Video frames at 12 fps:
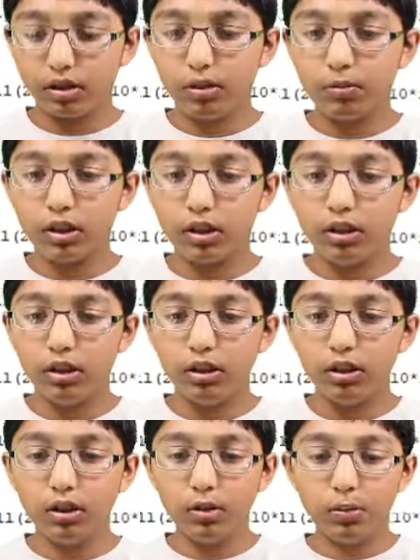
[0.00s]
comma,
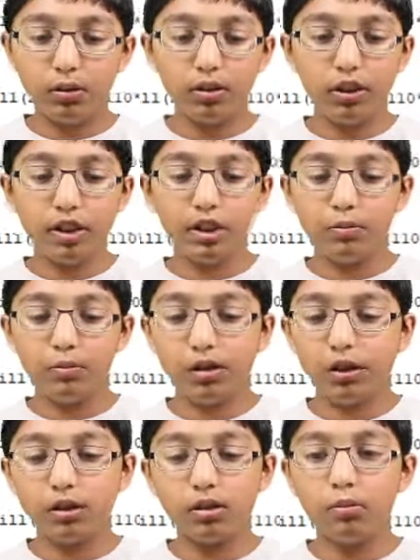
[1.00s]
open quotation
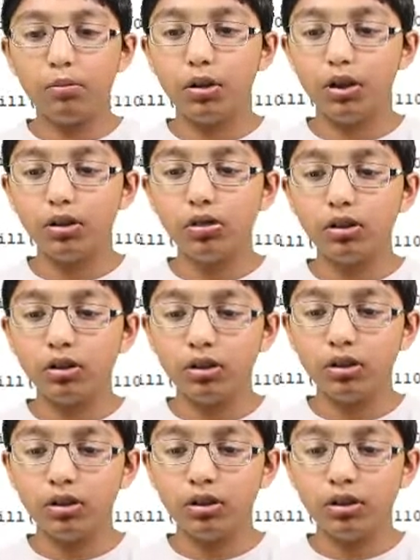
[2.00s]
marks, bold,
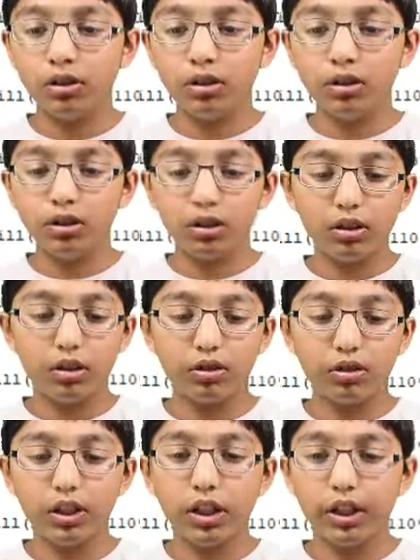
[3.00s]

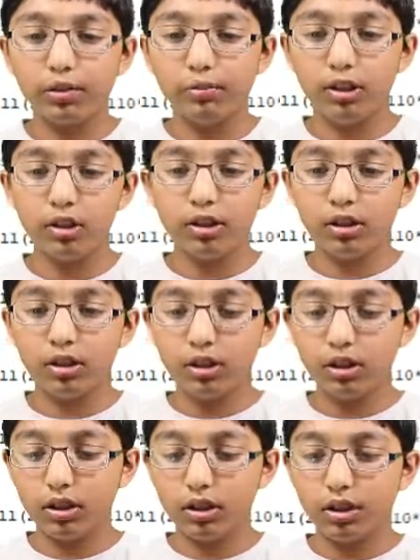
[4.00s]
close quotation marks,
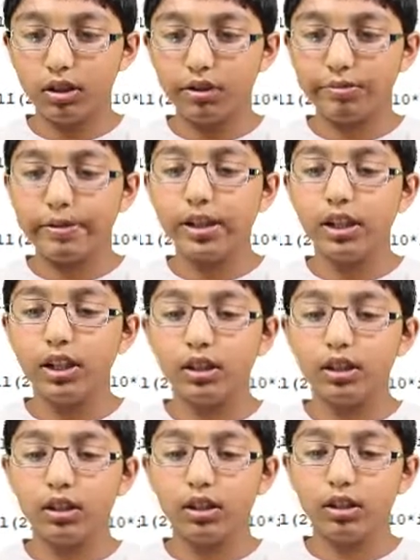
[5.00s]
and close
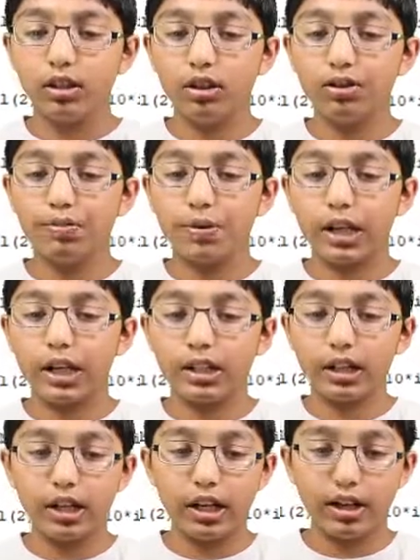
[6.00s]
brackets, and close
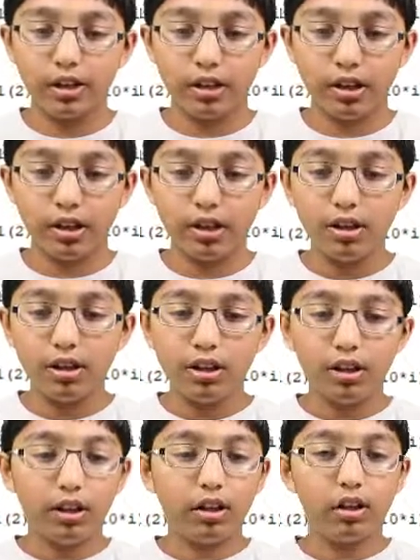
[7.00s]
brackets again.
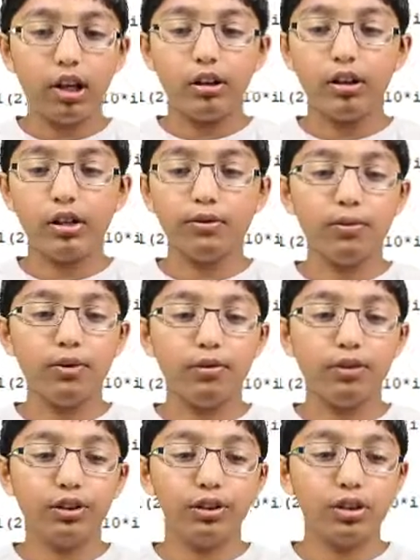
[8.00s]
Now let's
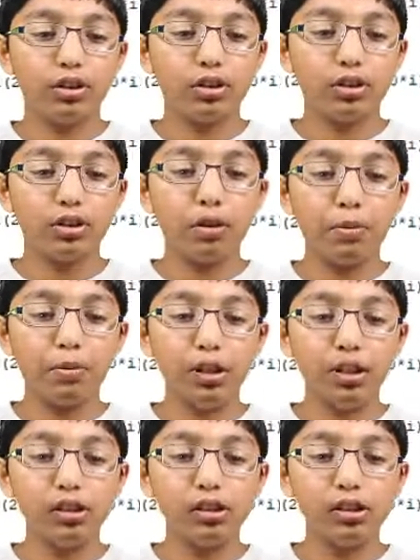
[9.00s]
move on to the stop
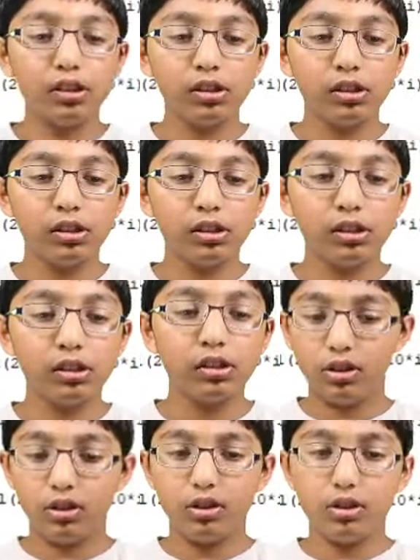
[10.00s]
button,
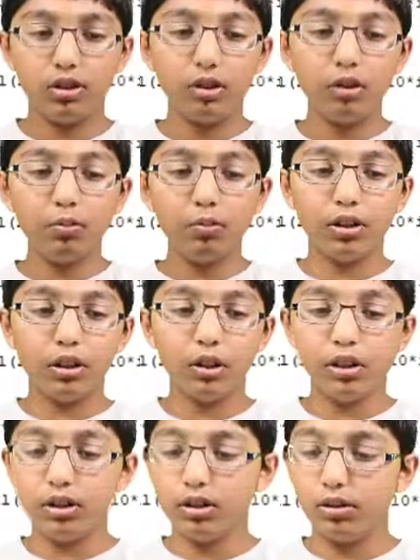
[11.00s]
stop
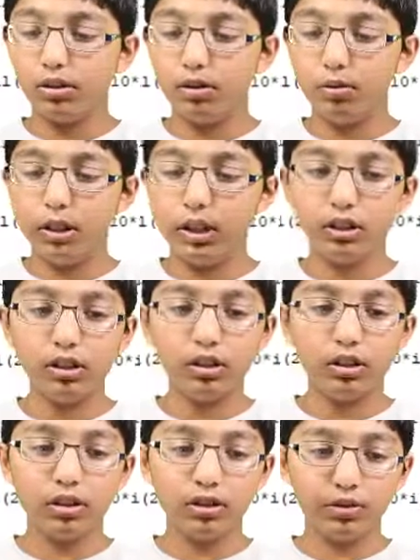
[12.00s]
underscore button,